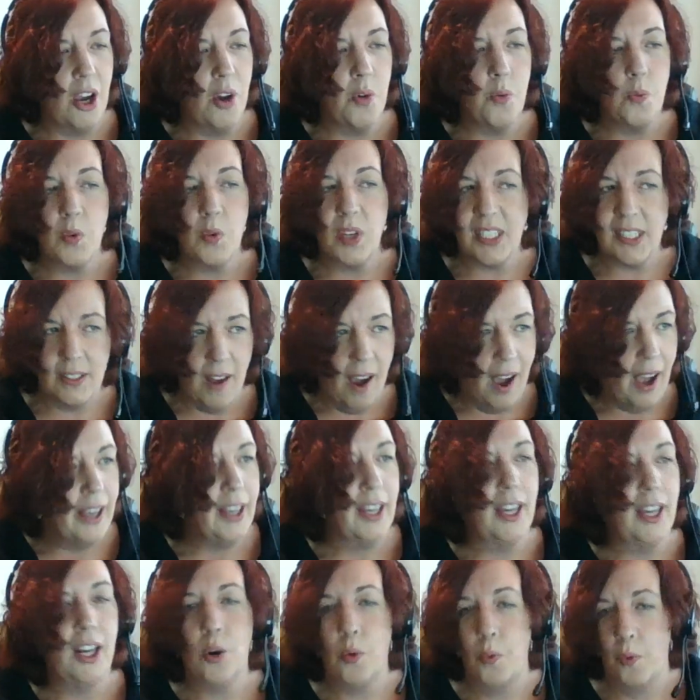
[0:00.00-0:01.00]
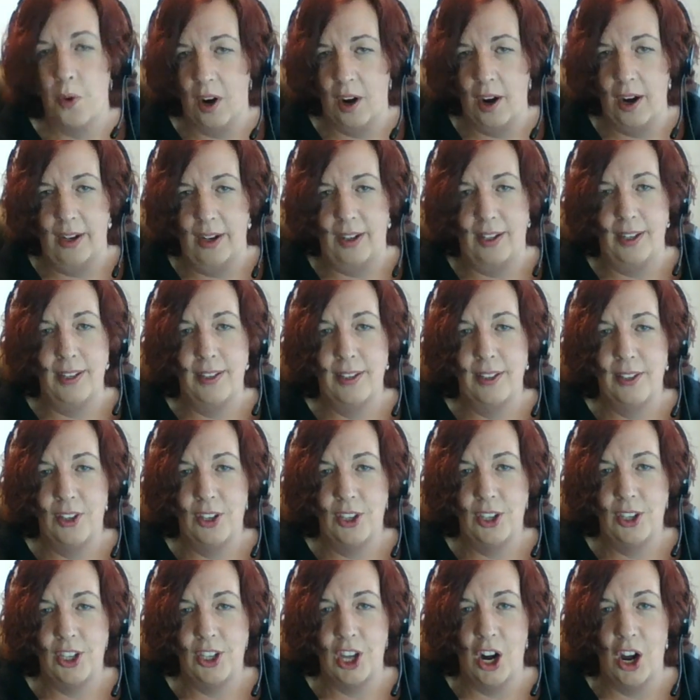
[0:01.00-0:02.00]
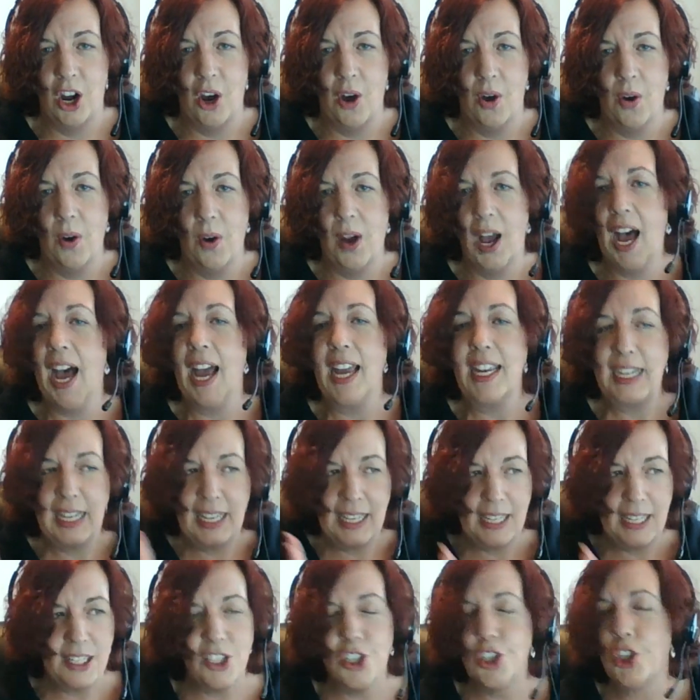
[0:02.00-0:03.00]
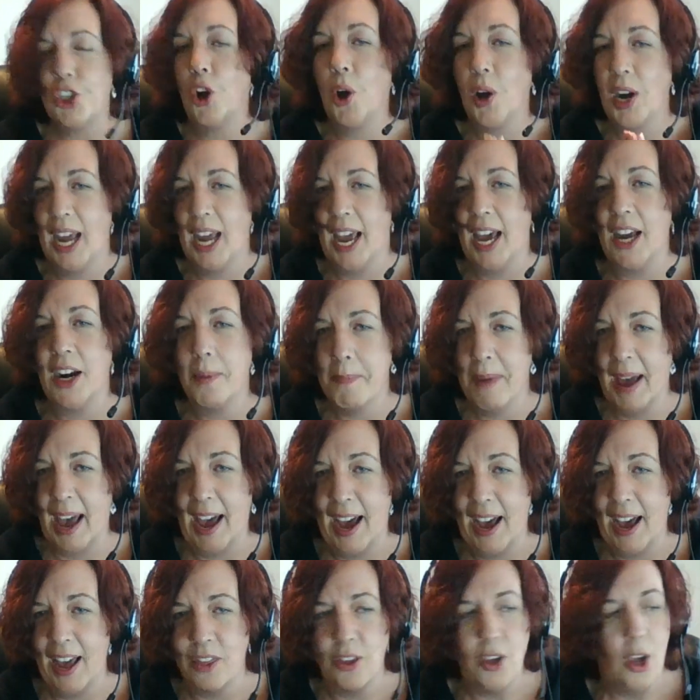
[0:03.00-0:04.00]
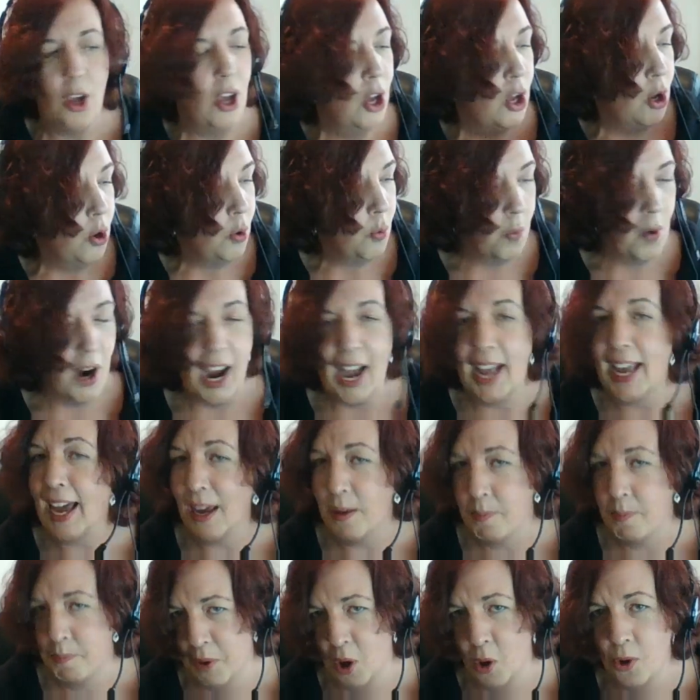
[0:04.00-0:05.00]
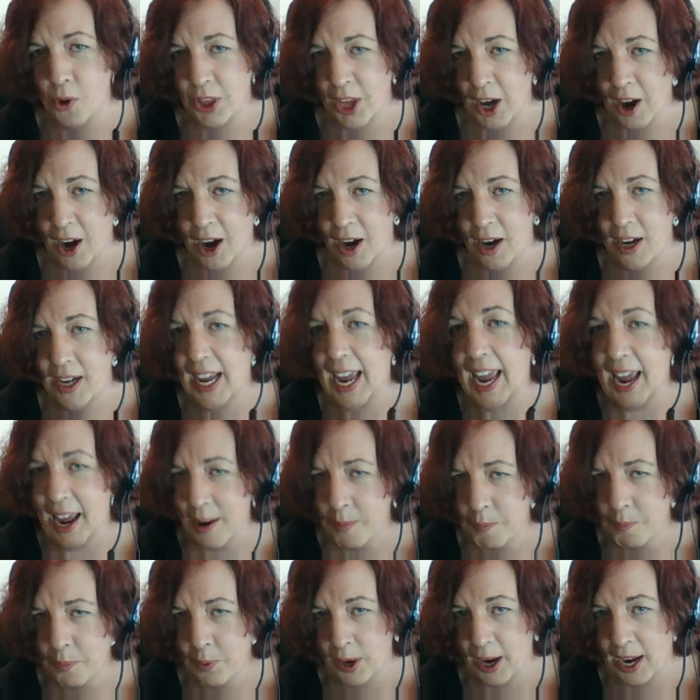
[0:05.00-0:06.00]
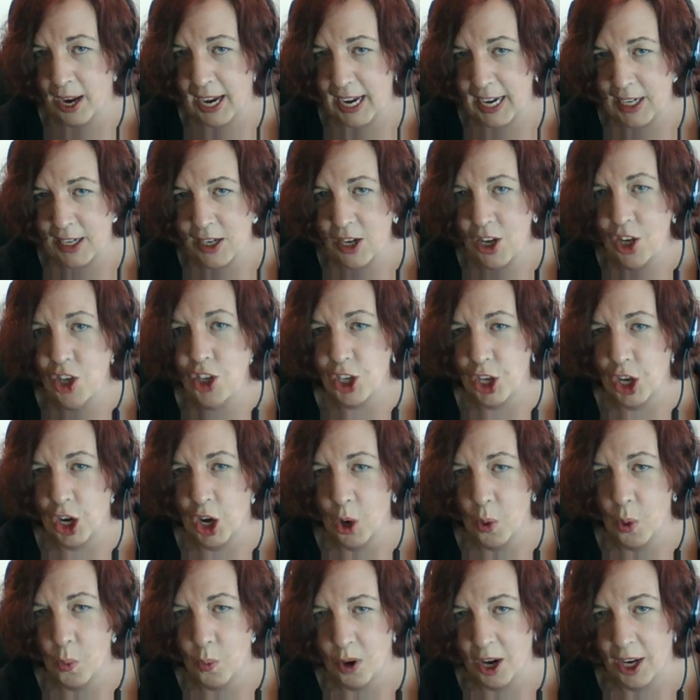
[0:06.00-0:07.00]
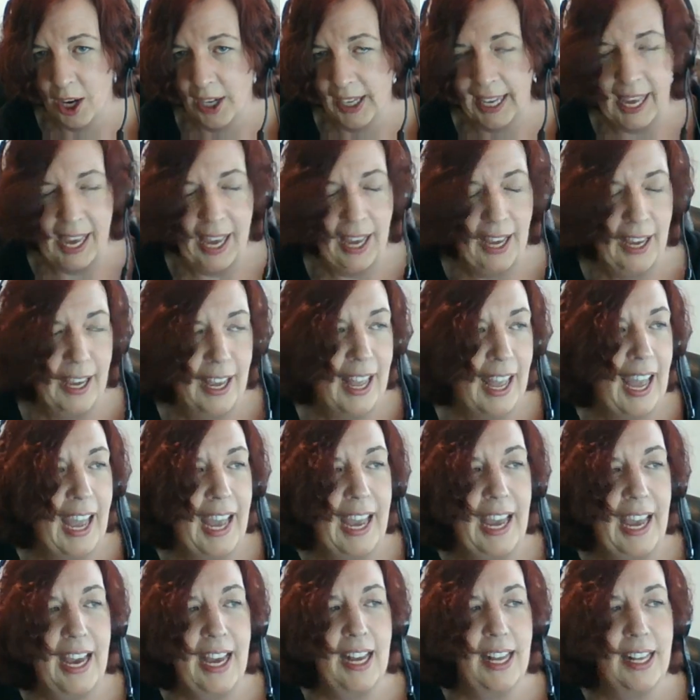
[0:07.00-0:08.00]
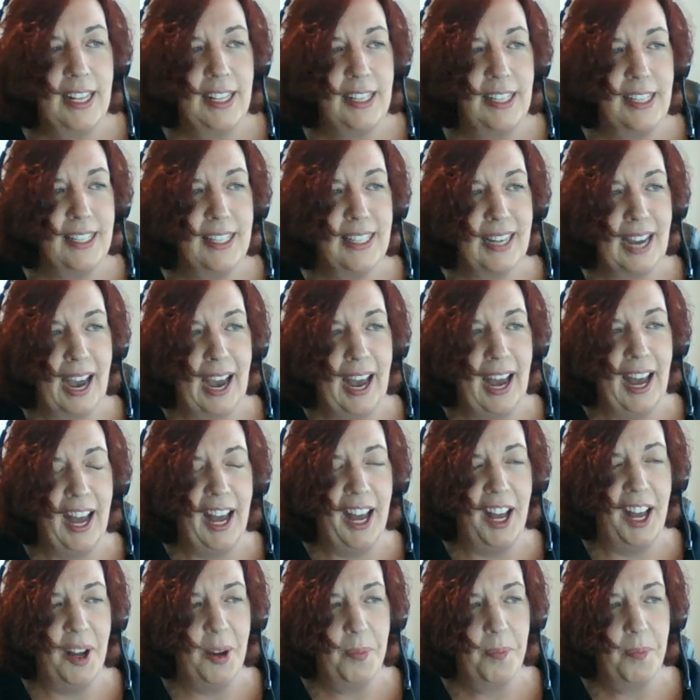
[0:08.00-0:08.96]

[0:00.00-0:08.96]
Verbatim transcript: not going to work. You know, I needed to go down a path where I had both heart and brain, you know, working. And um,